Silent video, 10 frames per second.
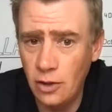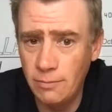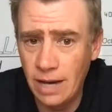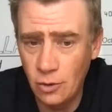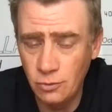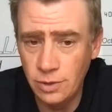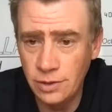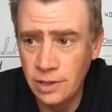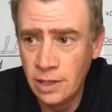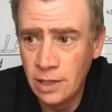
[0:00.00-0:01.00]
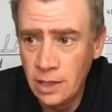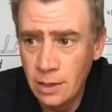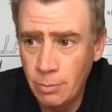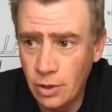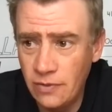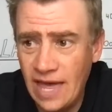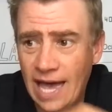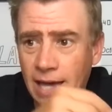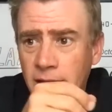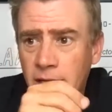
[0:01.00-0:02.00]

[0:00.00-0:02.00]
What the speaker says: the moment, but that